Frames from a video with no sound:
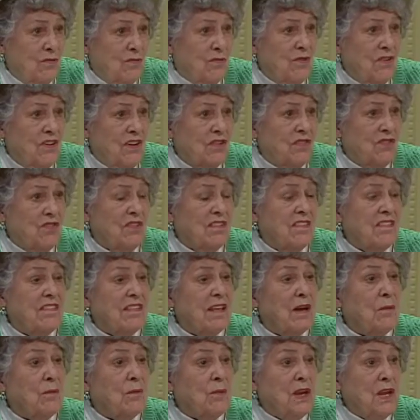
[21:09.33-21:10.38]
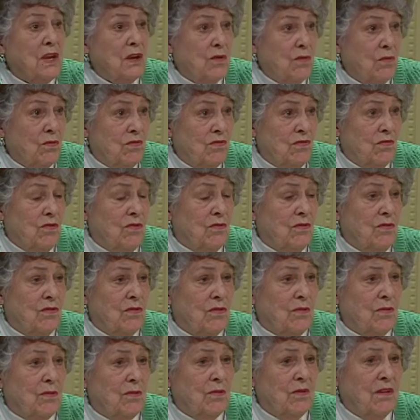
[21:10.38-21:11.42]
traditions that we used to
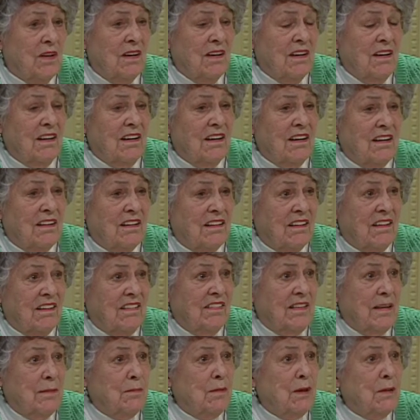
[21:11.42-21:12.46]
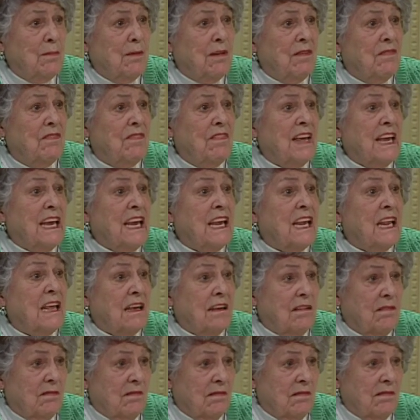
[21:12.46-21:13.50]
do seem to be fading.